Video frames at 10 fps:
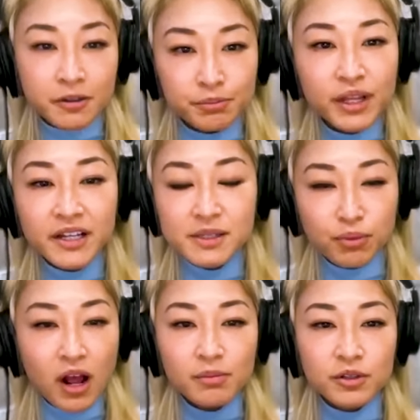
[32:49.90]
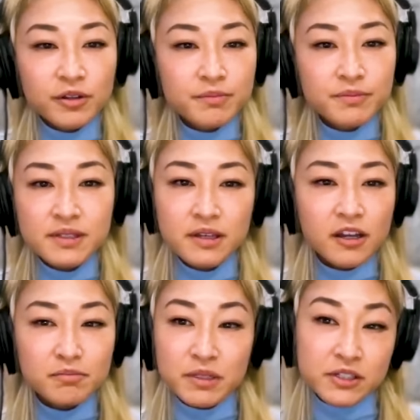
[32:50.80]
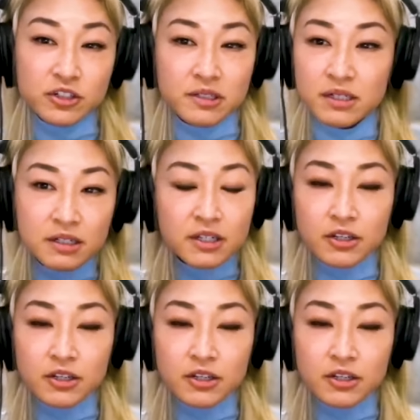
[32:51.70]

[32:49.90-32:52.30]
complex problems? Is it just